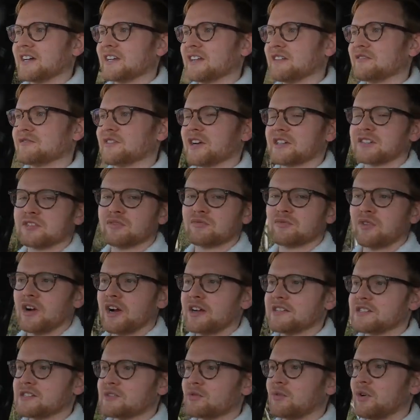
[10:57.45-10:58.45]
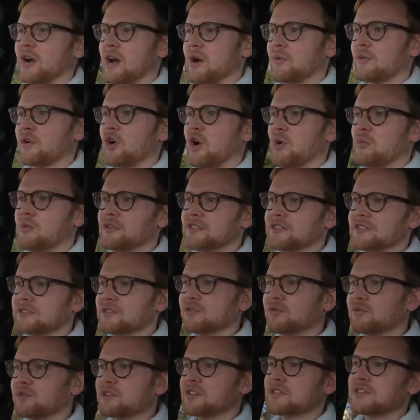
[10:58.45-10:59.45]
In fact, it rides quite well, but
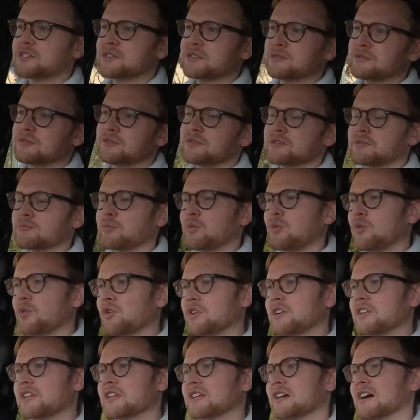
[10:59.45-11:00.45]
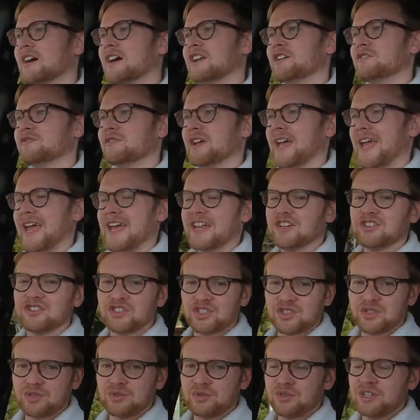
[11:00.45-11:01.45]
still with a sporty kind of edge
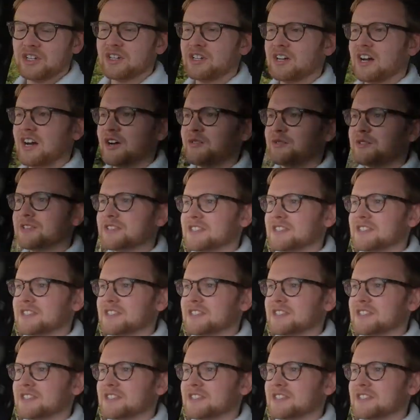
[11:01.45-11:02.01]
to it, I would